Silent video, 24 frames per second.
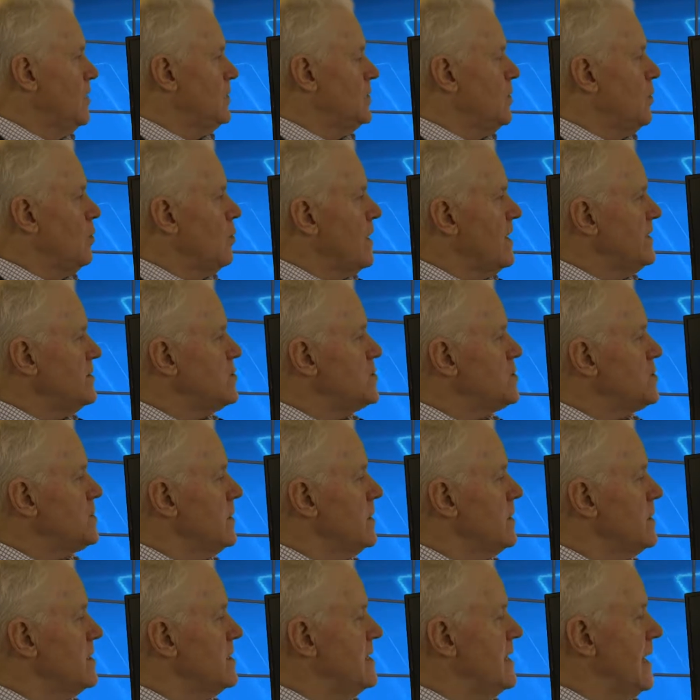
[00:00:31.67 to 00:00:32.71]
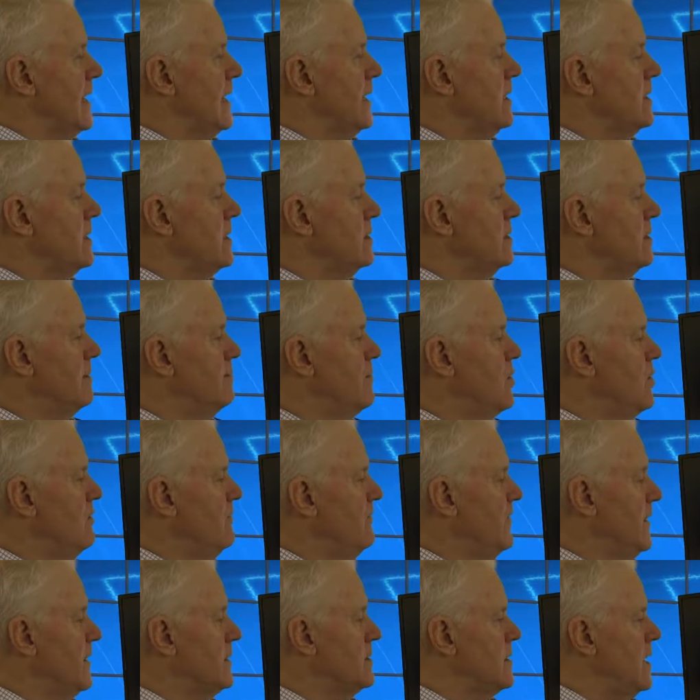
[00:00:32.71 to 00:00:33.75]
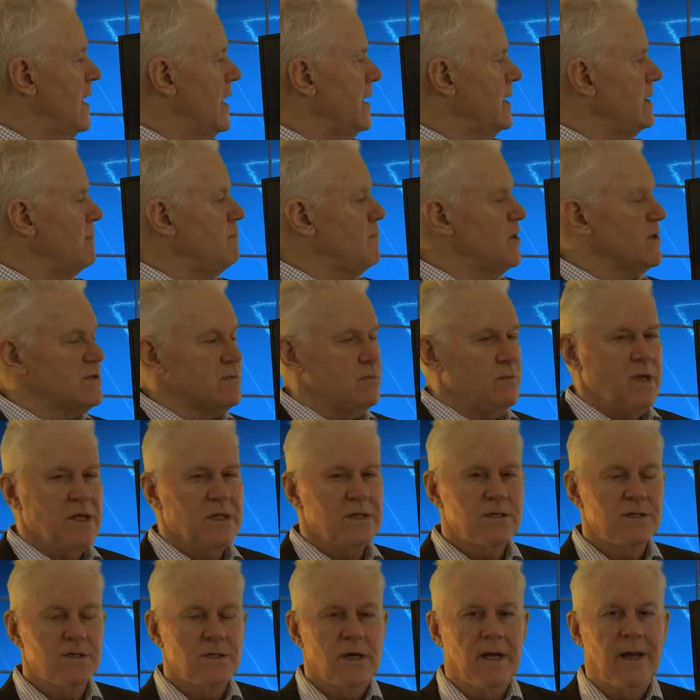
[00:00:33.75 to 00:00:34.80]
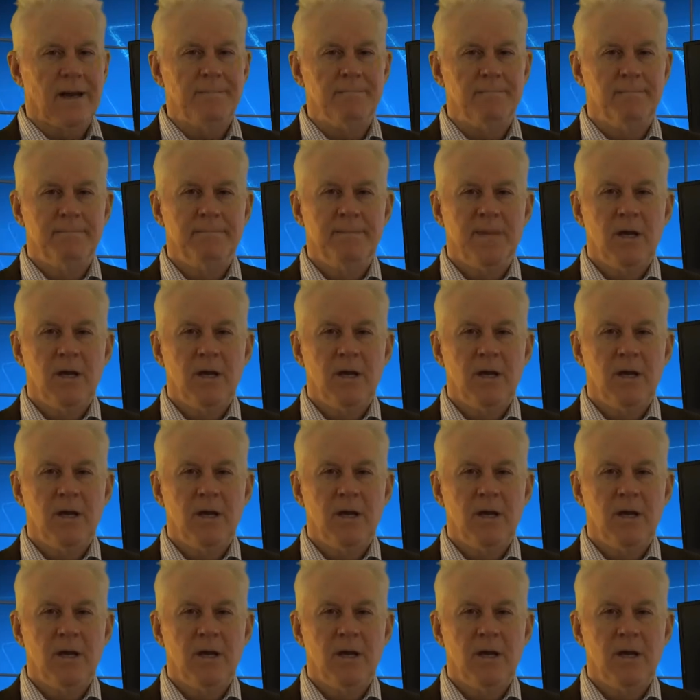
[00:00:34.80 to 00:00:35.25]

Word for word: The rent start date and the move-in date must be the same.